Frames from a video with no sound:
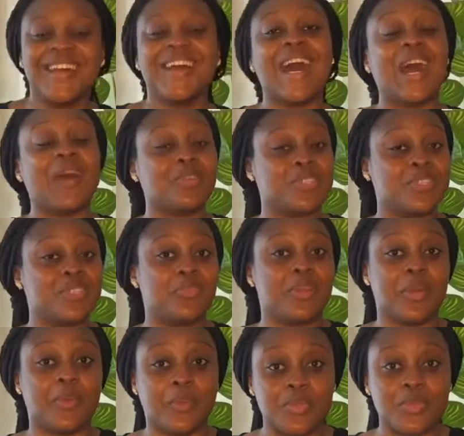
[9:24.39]
I'll achieve what I
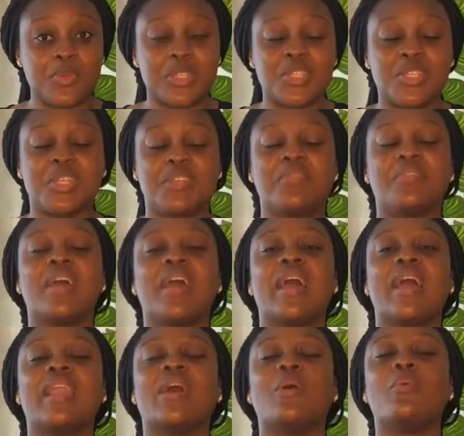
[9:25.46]
want to achieve.
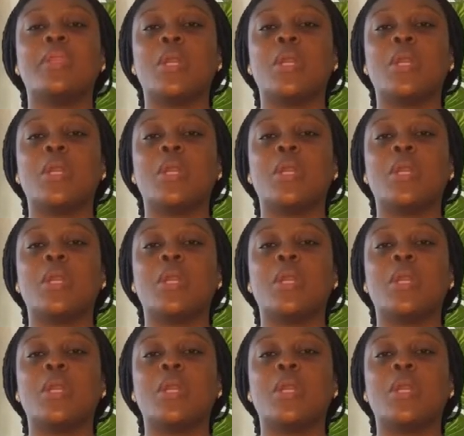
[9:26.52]
And I really